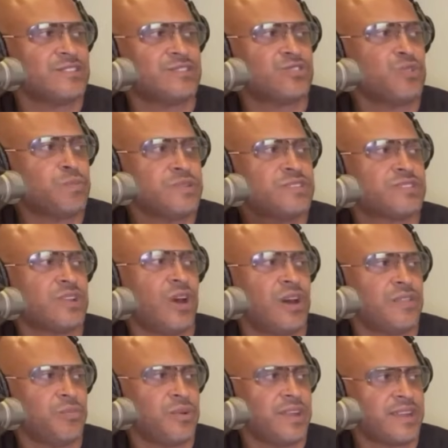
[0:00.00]
a
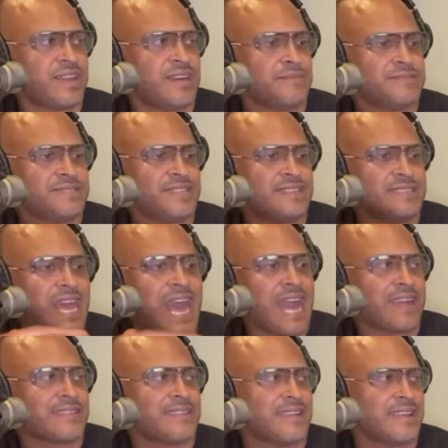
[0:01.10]
superstardom when it comes to his
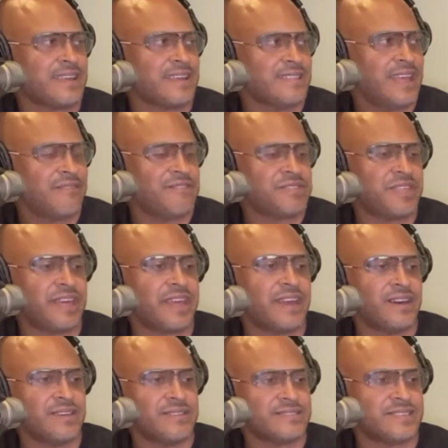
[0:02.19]
acting and everything
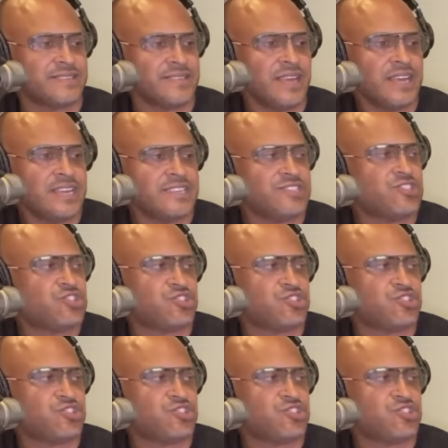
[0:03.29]
else. His